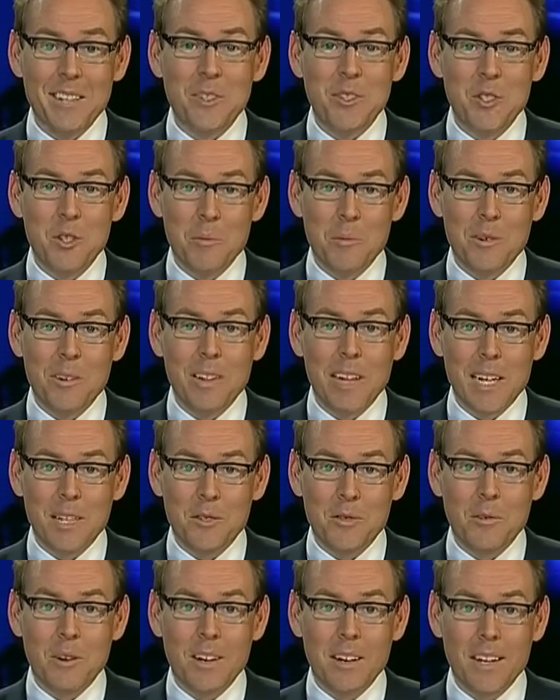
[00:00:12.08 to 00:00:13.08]
consumer
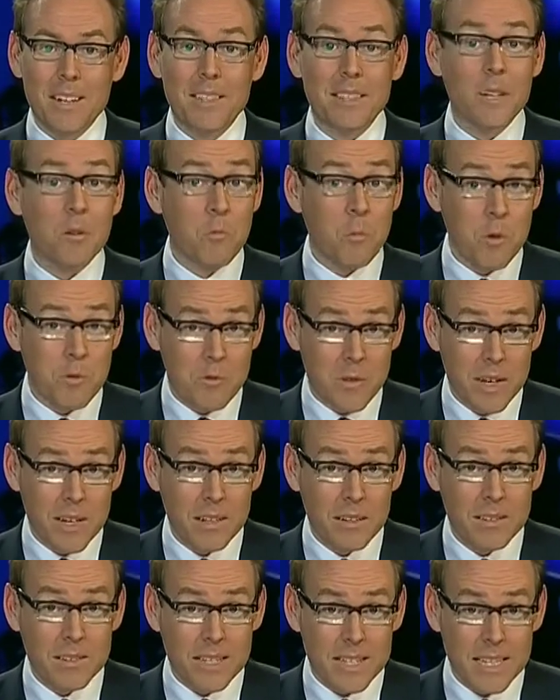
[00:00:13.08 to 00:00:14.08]
electronics
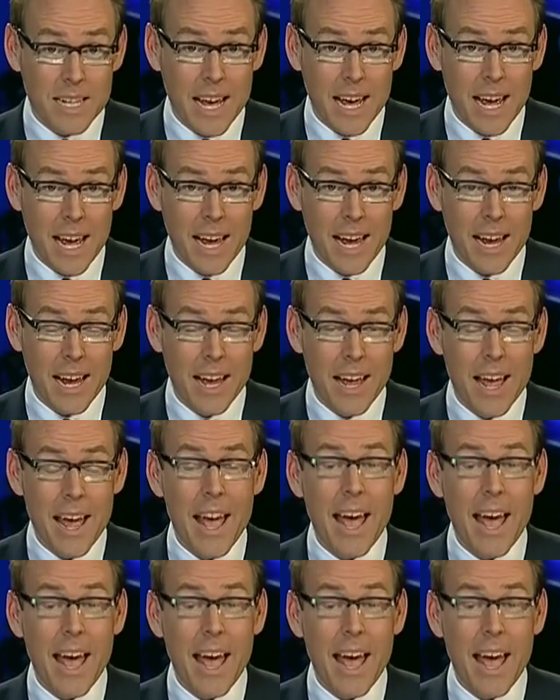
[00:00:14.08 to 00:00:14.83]
revealed today,